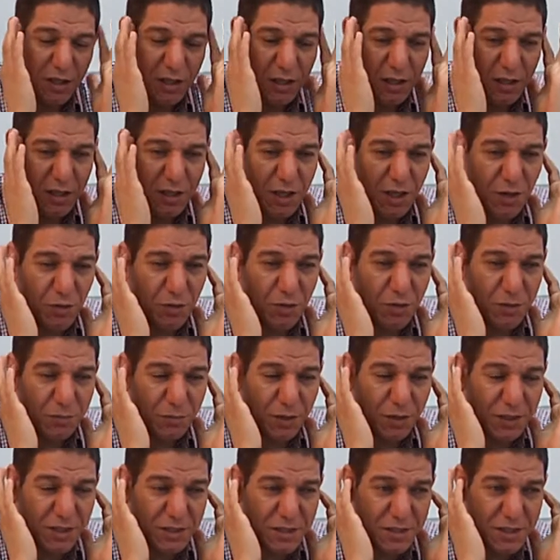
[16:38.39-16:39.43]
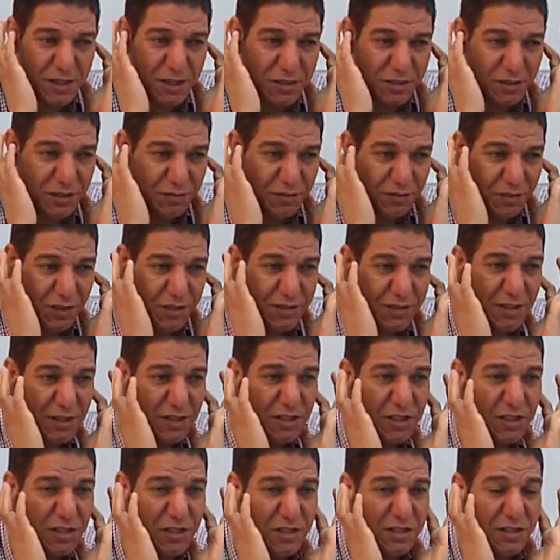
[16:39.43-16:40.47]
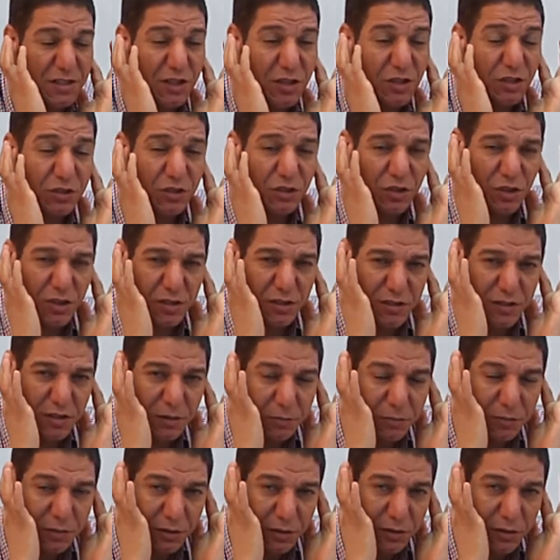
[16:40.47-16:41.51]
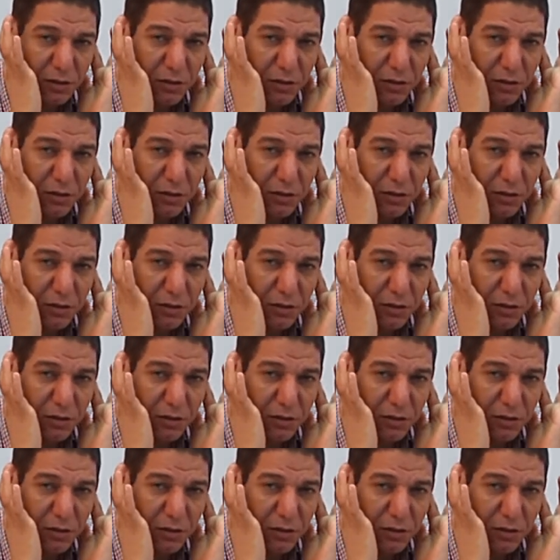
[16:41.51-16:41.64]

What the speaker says: In our minds, that civilization is a good concept.